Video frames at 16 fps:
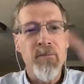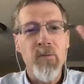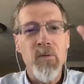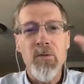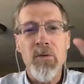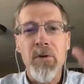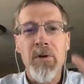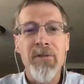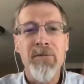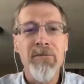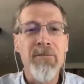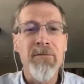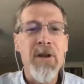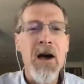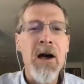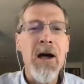sort of
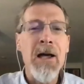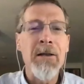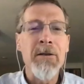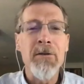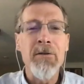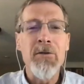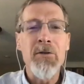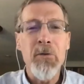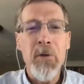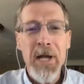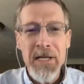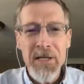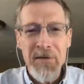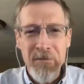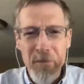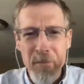
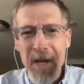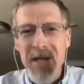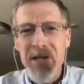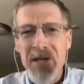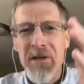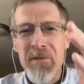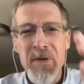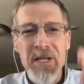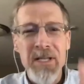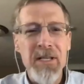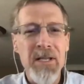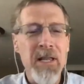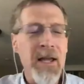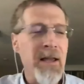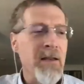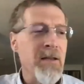non-transformation but
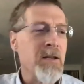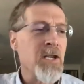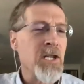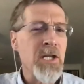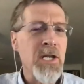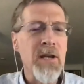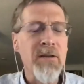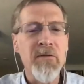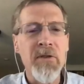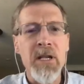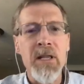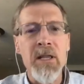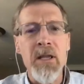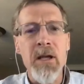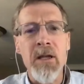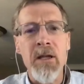slight shift in
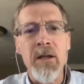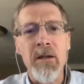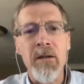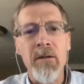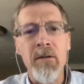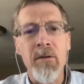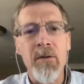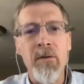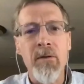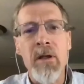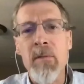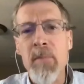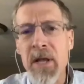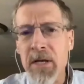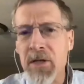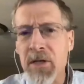the
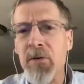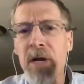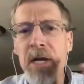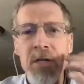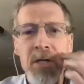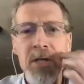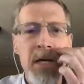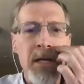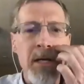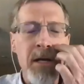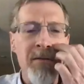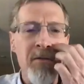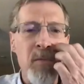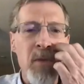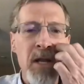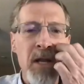administration and
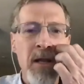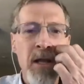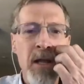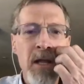government,